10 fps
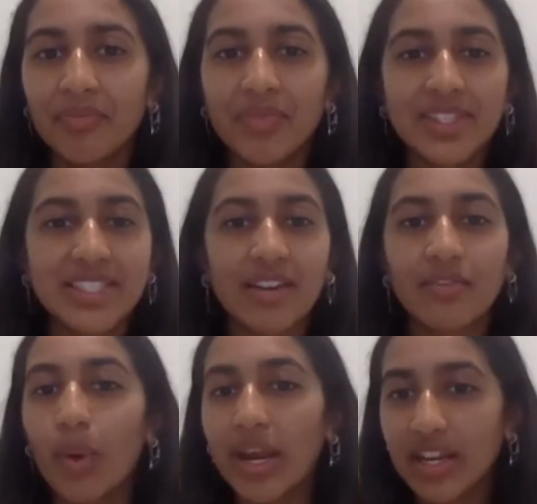Instead of
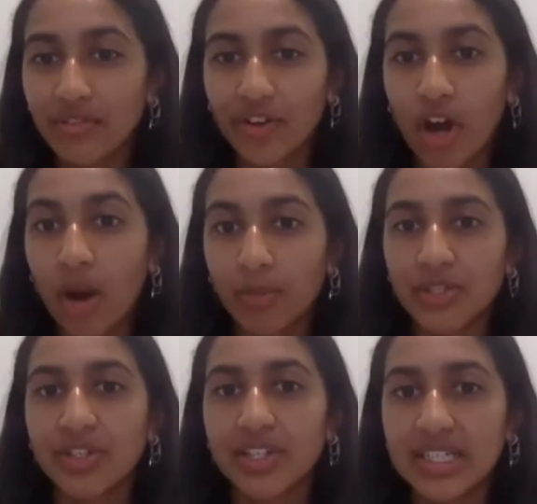waiting for an
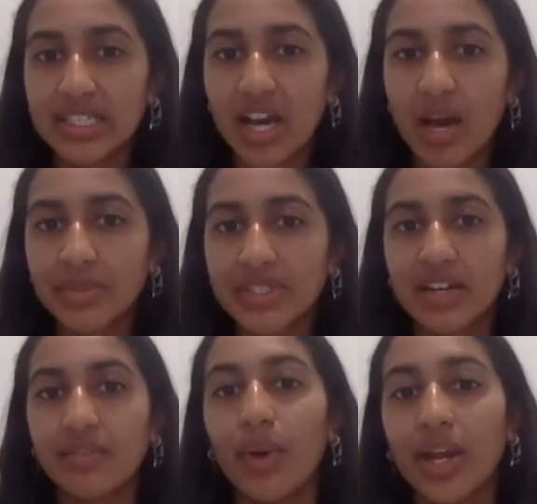opportunity to come,
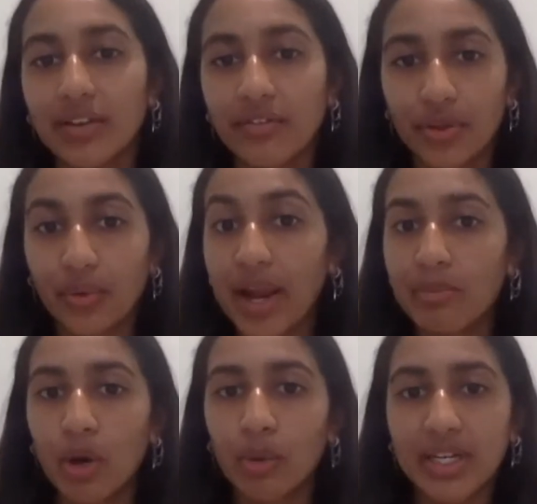instead of waiting for the right
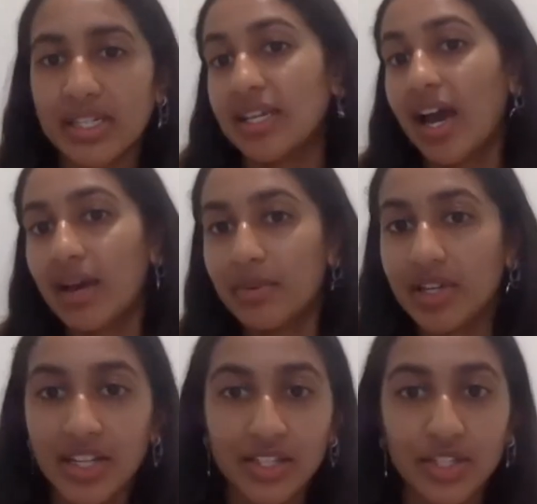moment in time
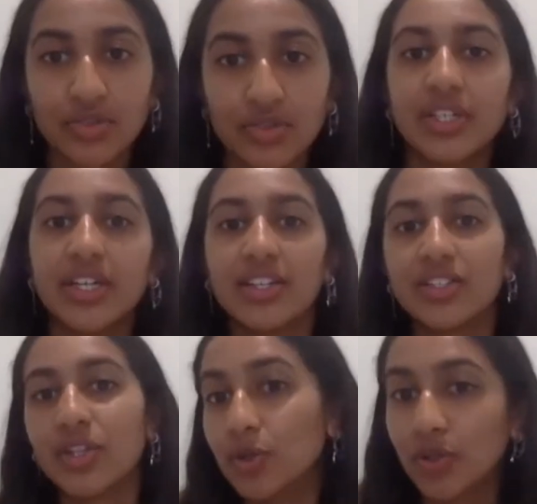in history and a
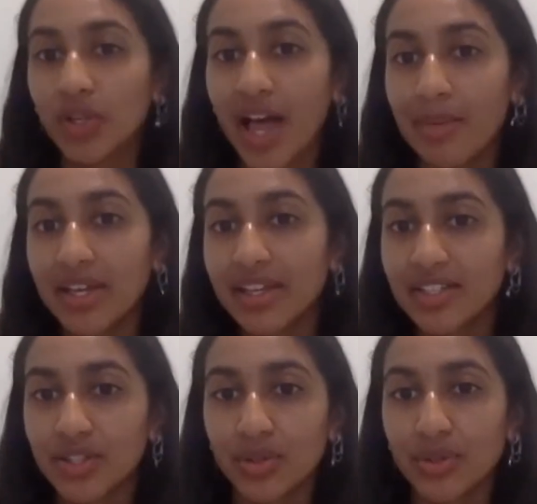social climate
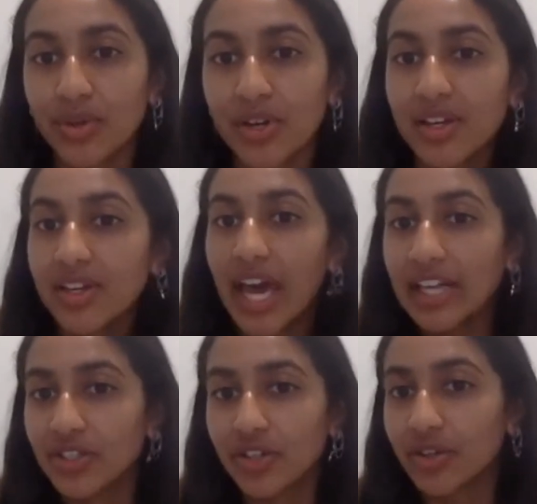to
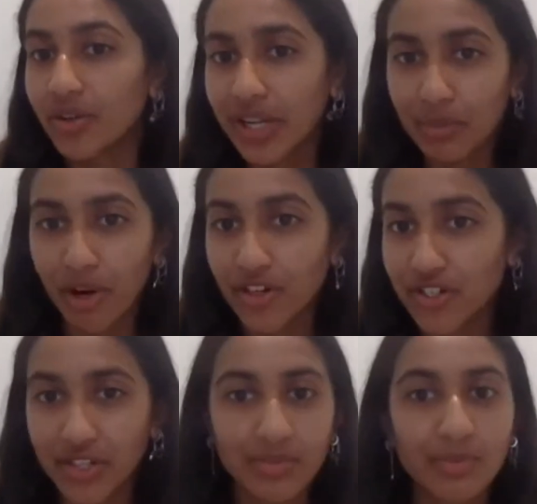enter and create a
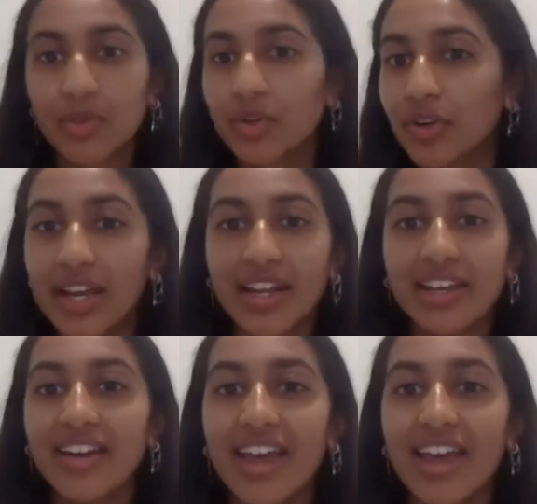project, create it.